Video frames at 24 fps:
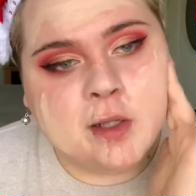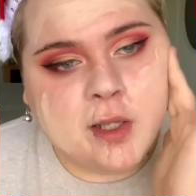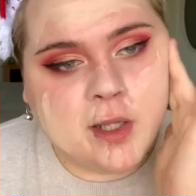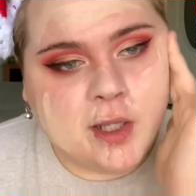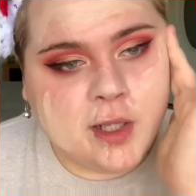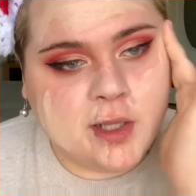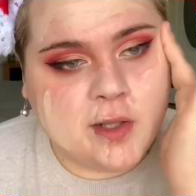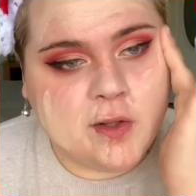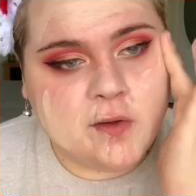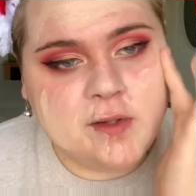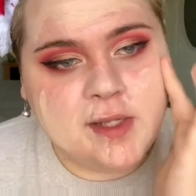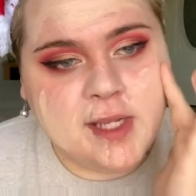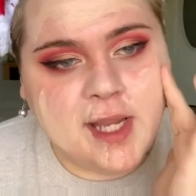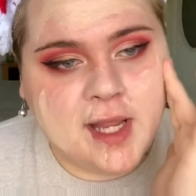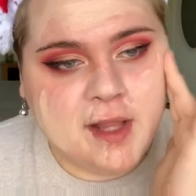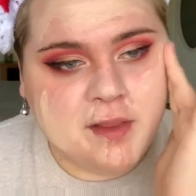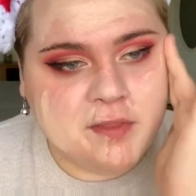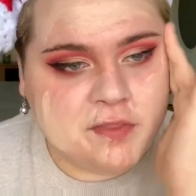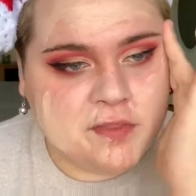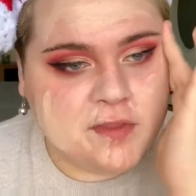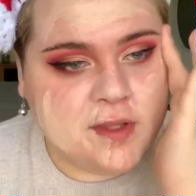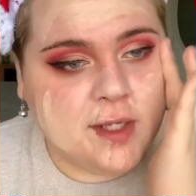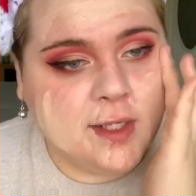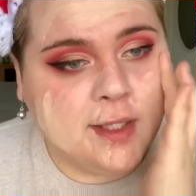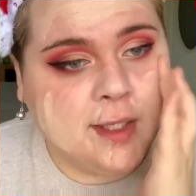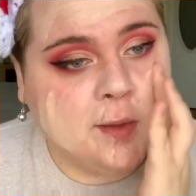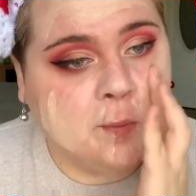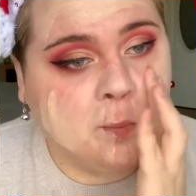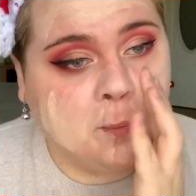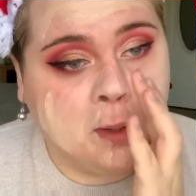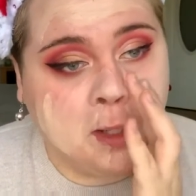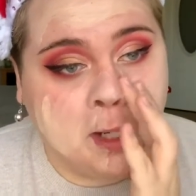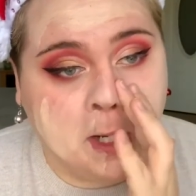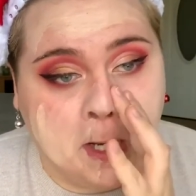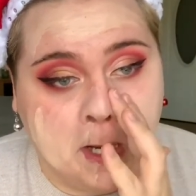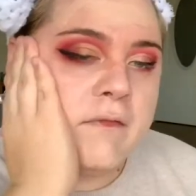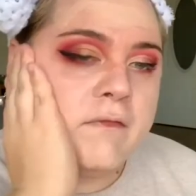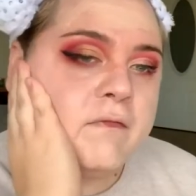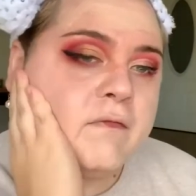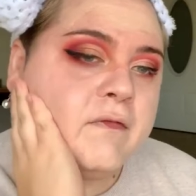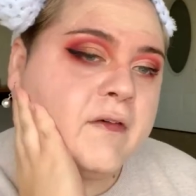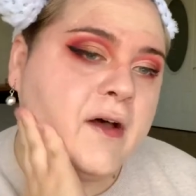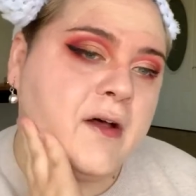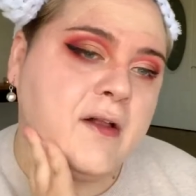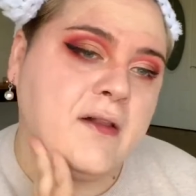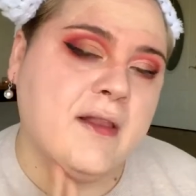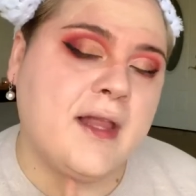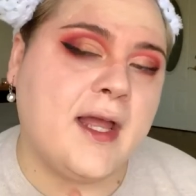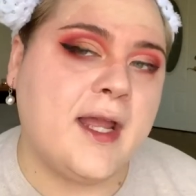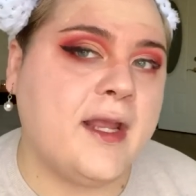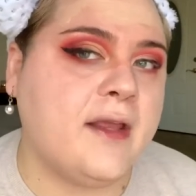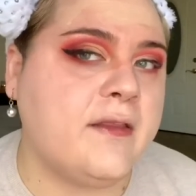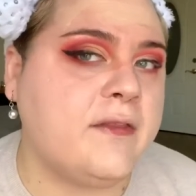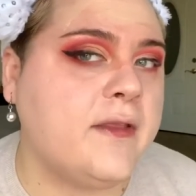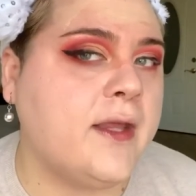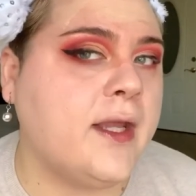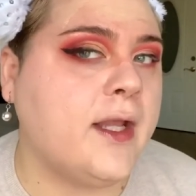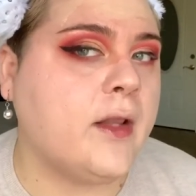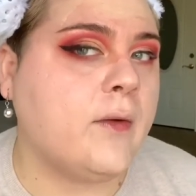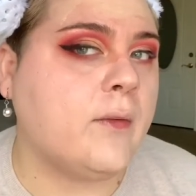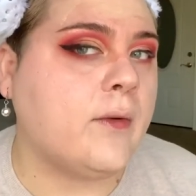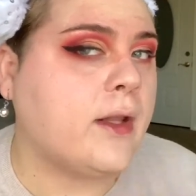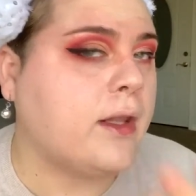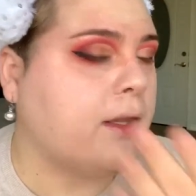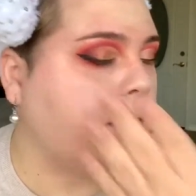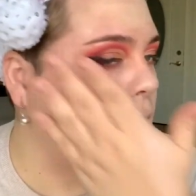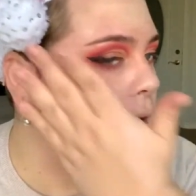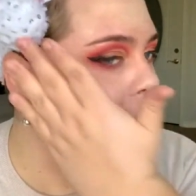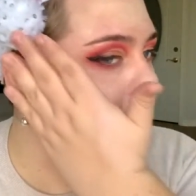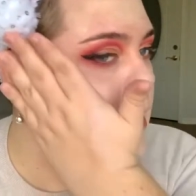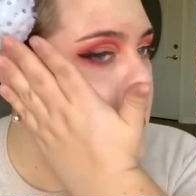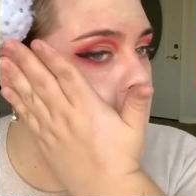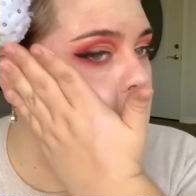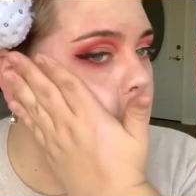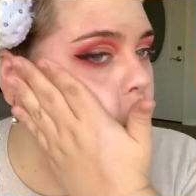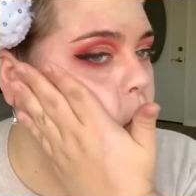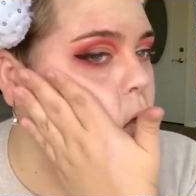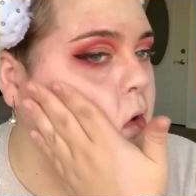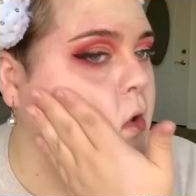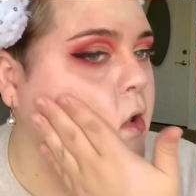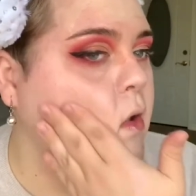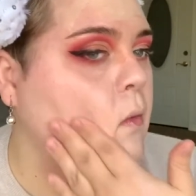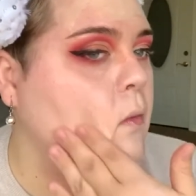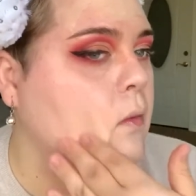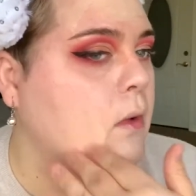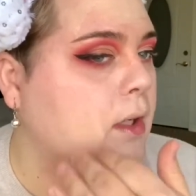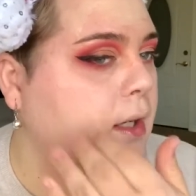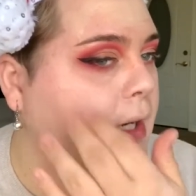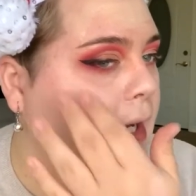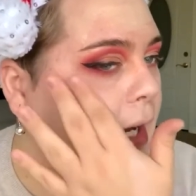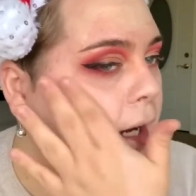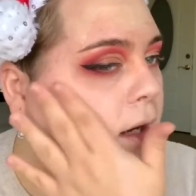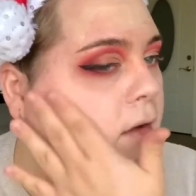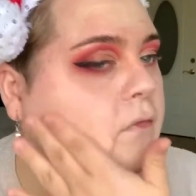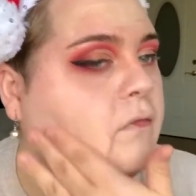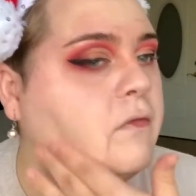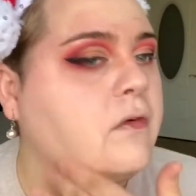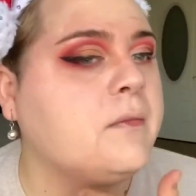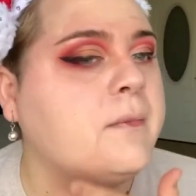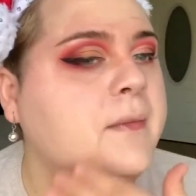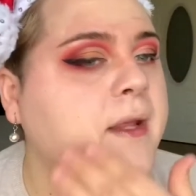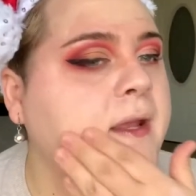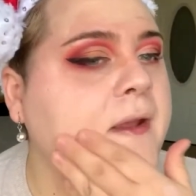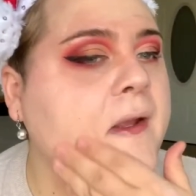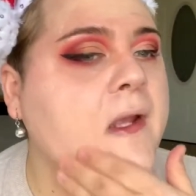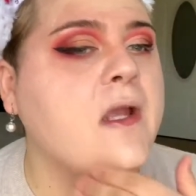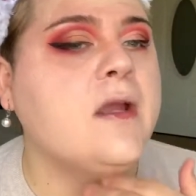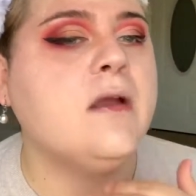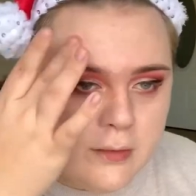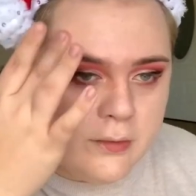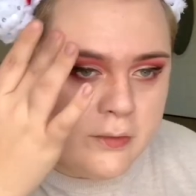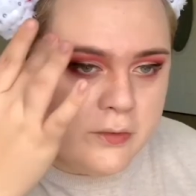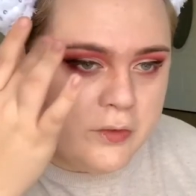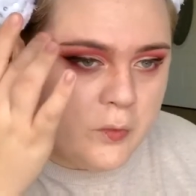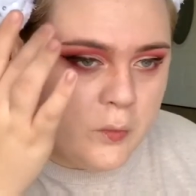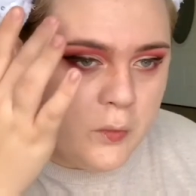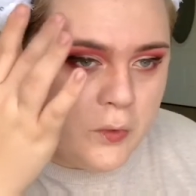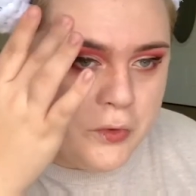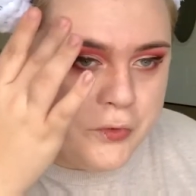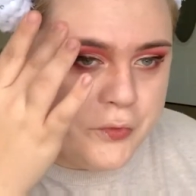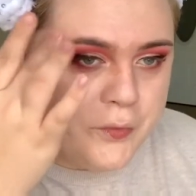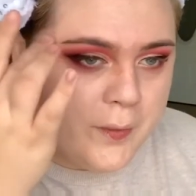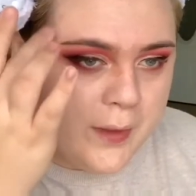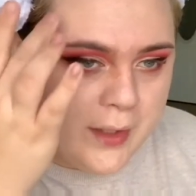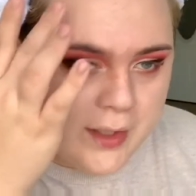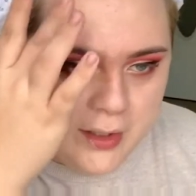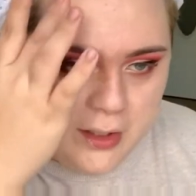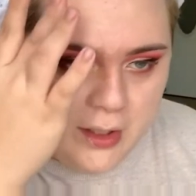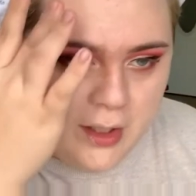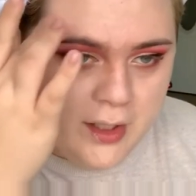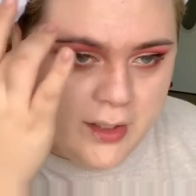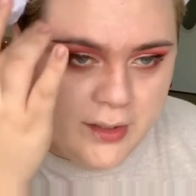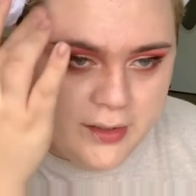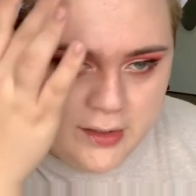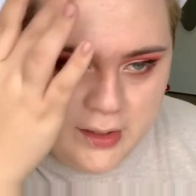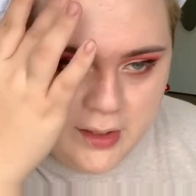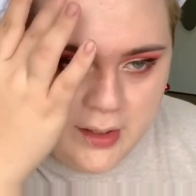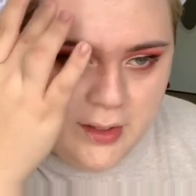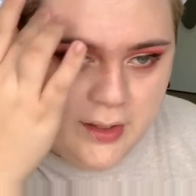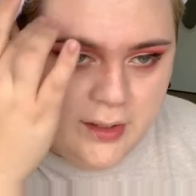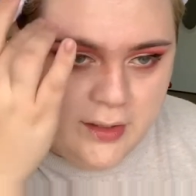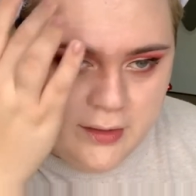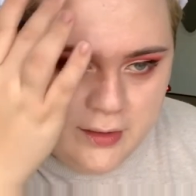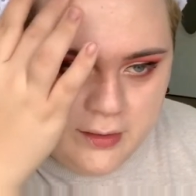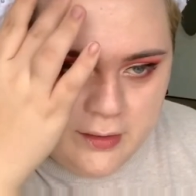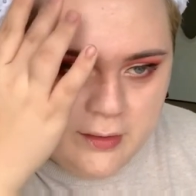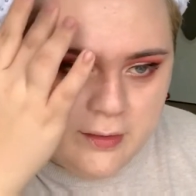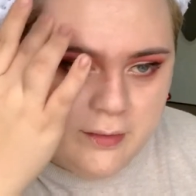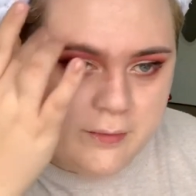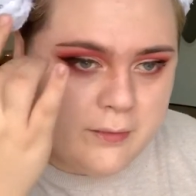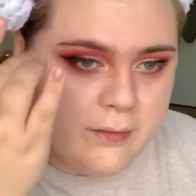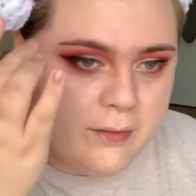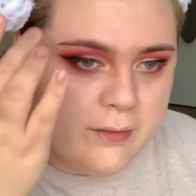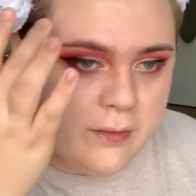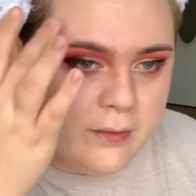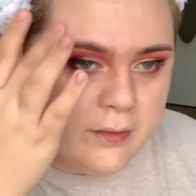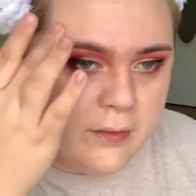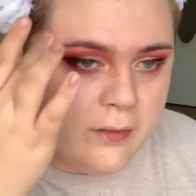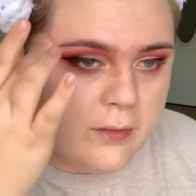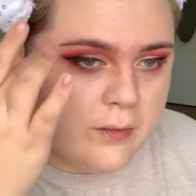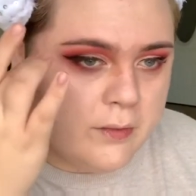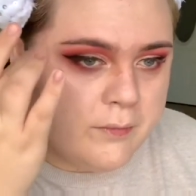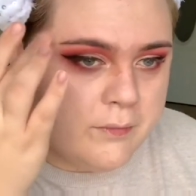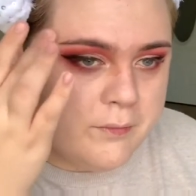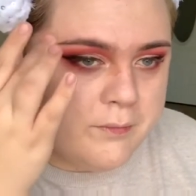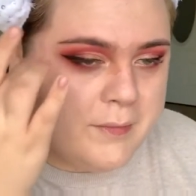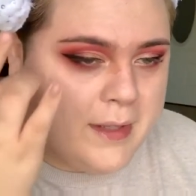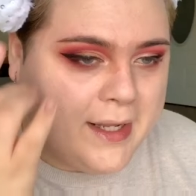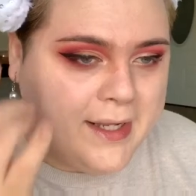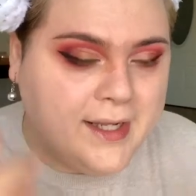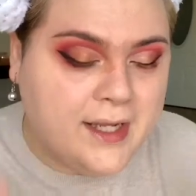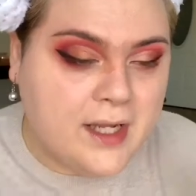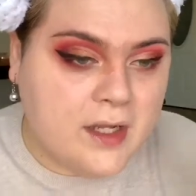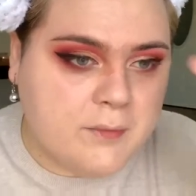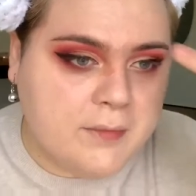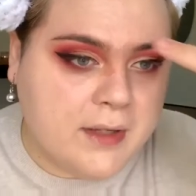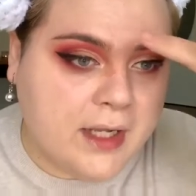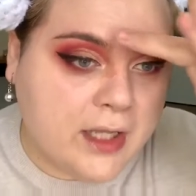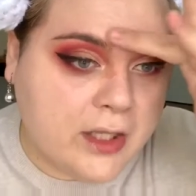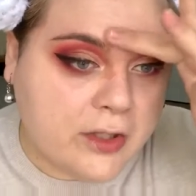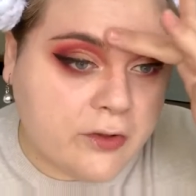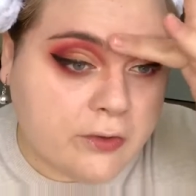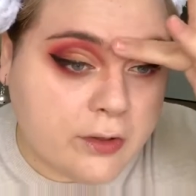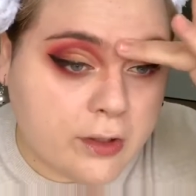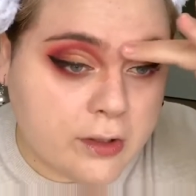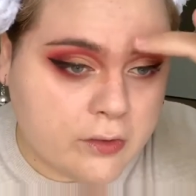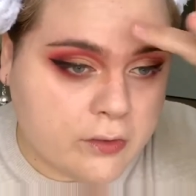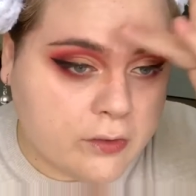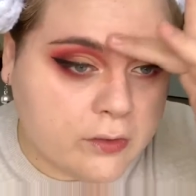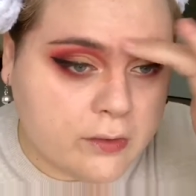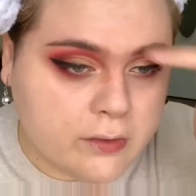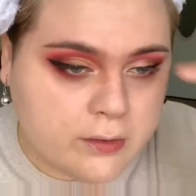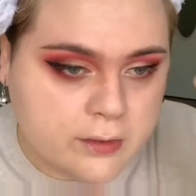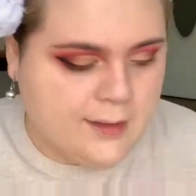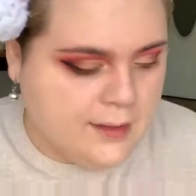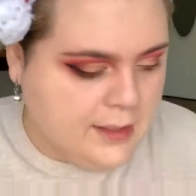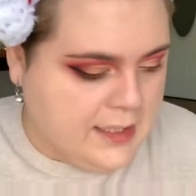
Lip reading: So yeah, felt like things were starting to really work out for me. The world was not done making me struggle.